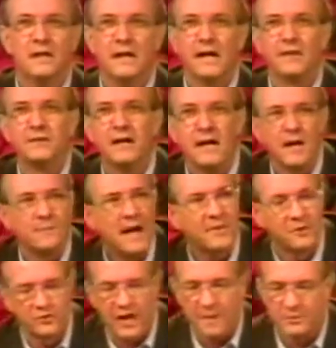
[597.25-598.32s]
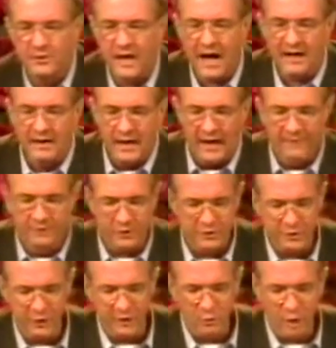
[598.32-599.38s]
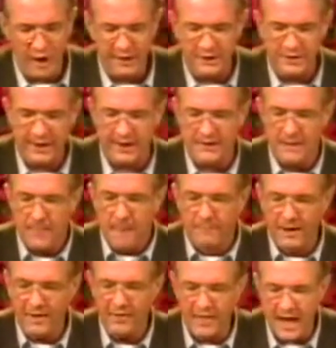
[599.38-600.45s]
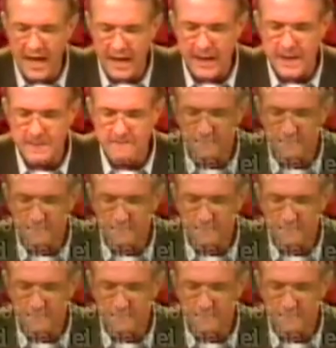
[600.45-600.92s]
In, the, in Matthew chapter 9 and verse 31, it says, But they,